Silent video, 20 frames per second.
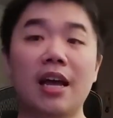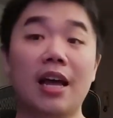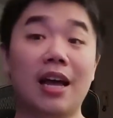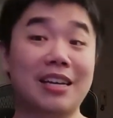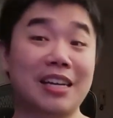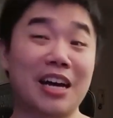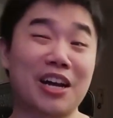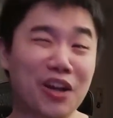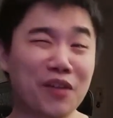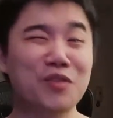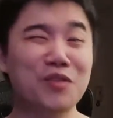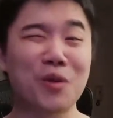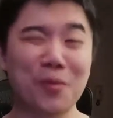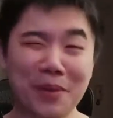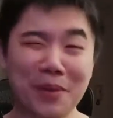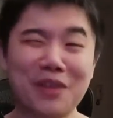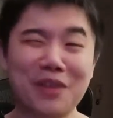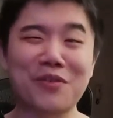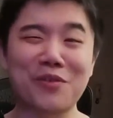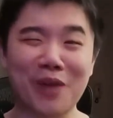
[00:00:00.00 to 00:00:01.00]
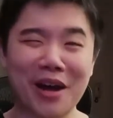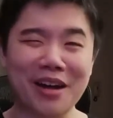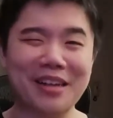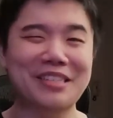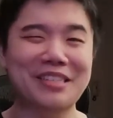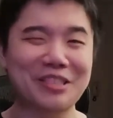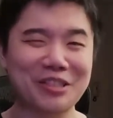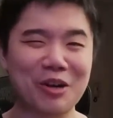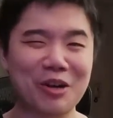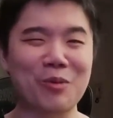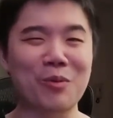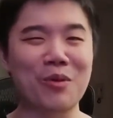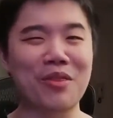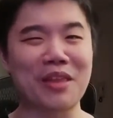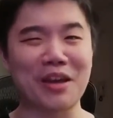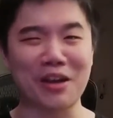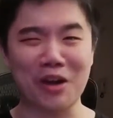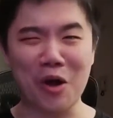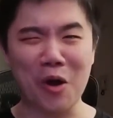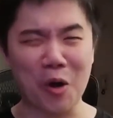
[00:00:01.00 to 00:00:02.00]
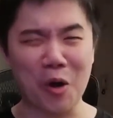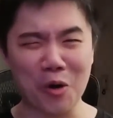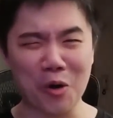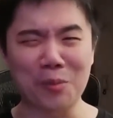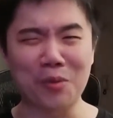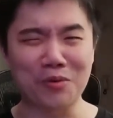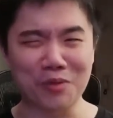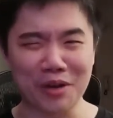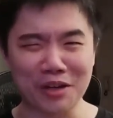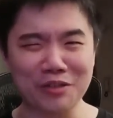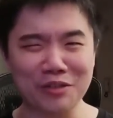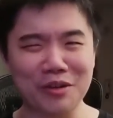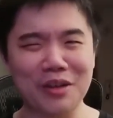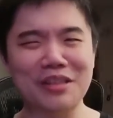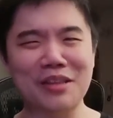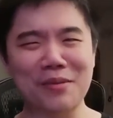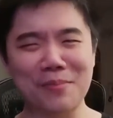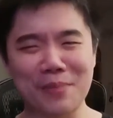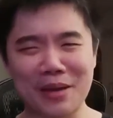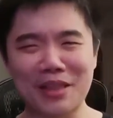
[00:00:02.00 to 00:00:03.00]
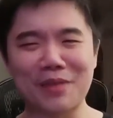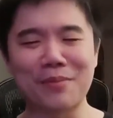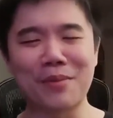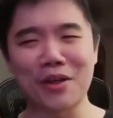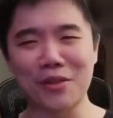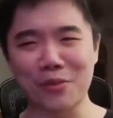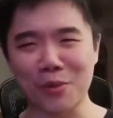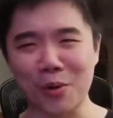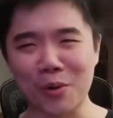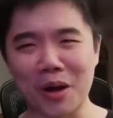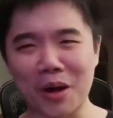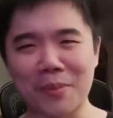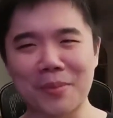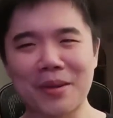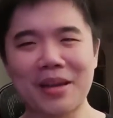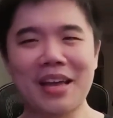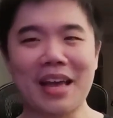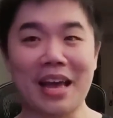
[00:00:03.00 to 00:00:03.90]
Got off to a bit of a rocky start with that horrible restaurant that made them all throw up,